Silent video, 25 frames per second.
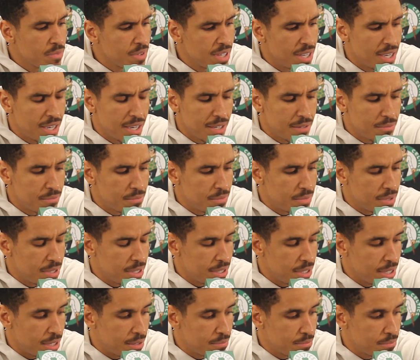Um,
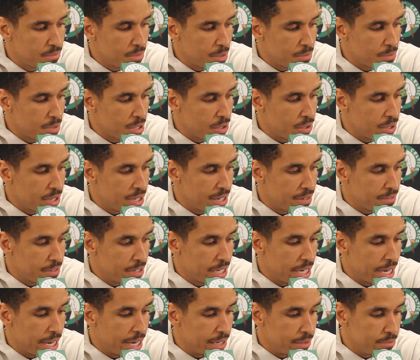I'm, I'm learning every
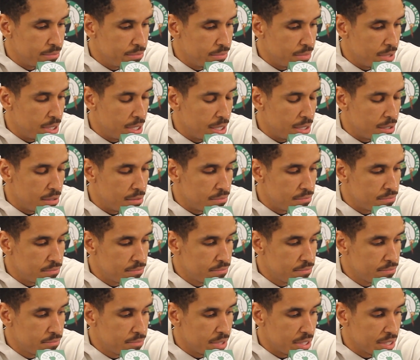game. Um,
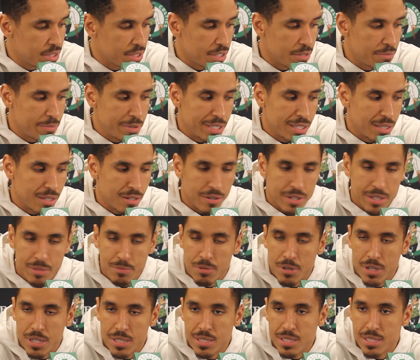it's going to be a learning
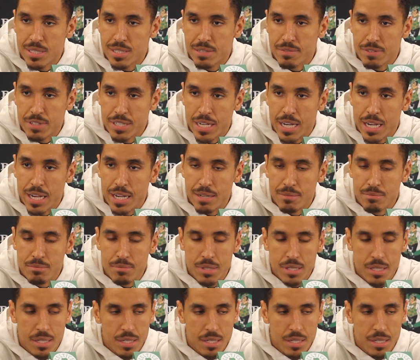process every game.